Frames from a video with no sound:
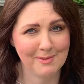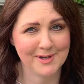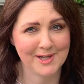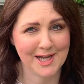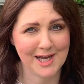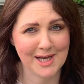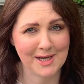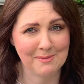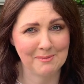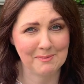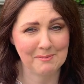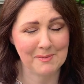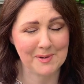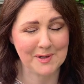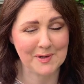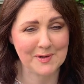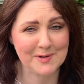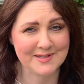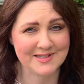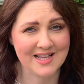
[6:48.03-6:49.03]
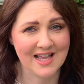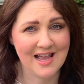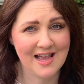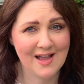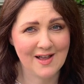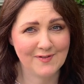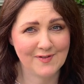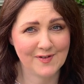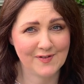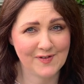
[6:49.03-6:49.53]
again, because
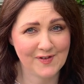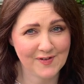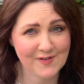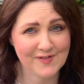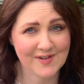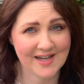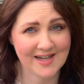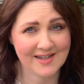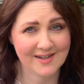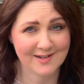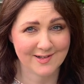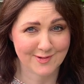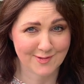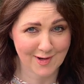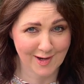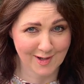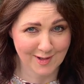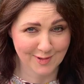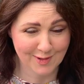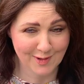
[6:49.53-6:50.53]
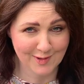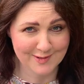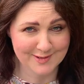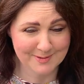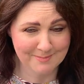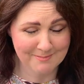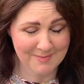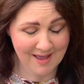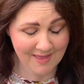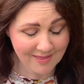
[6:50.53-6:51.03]
for $15 Australian
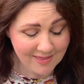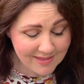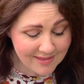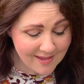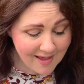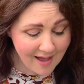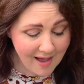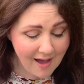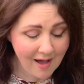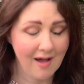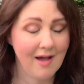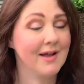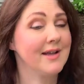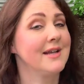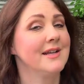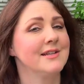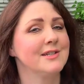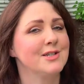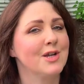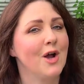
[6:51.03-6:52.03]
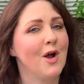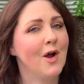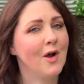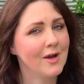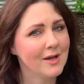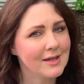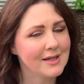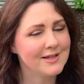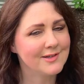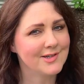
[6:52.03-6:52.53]
a month, I can
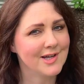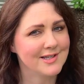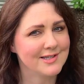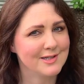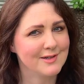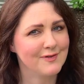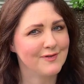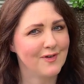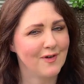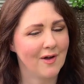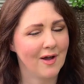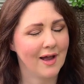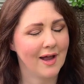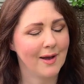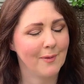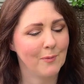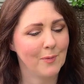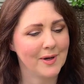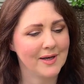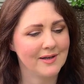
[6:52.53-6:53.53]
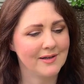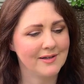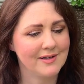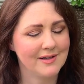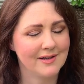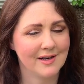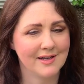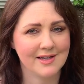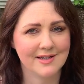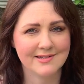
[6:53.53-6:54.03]
totally justify when,
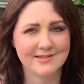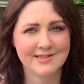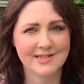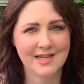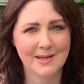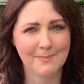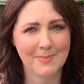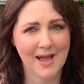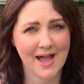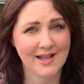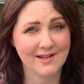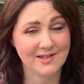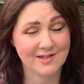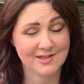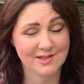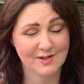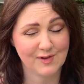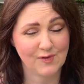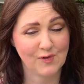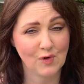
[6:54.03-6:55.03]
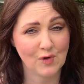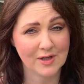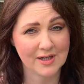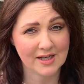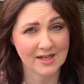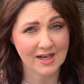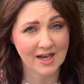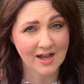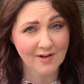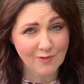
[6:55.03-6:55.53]
you know, you see a pattern you just fall
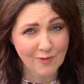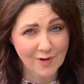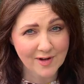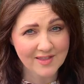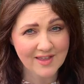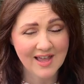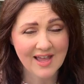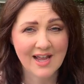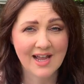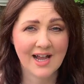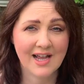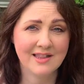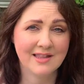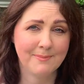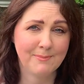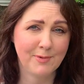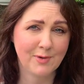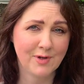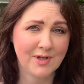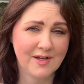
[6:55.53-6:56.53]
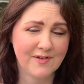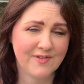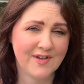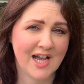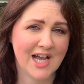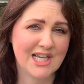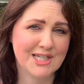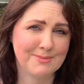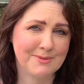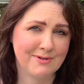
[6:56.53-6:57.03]
in love with. And the beauty of
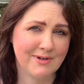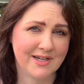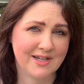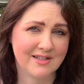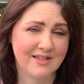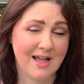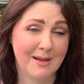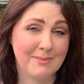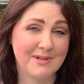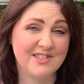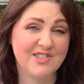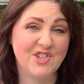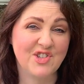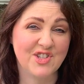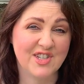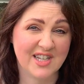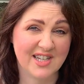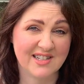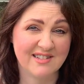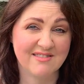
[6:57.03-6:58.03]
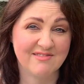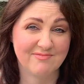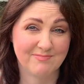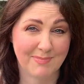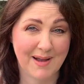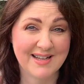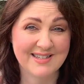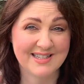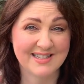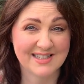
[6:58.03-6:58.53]
Cashmerette Club is you can
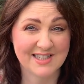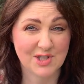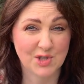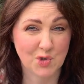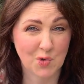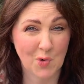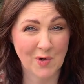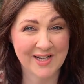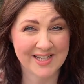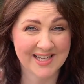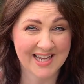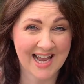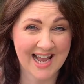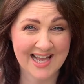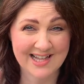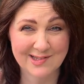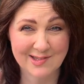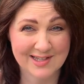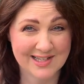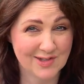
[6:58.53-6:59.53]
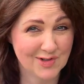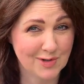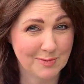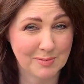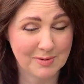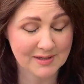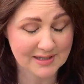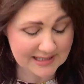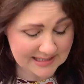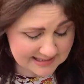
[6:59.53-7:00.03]
basically join and cancel as you
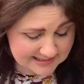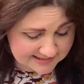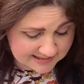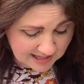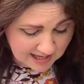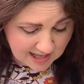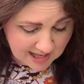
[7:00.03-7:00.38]
please.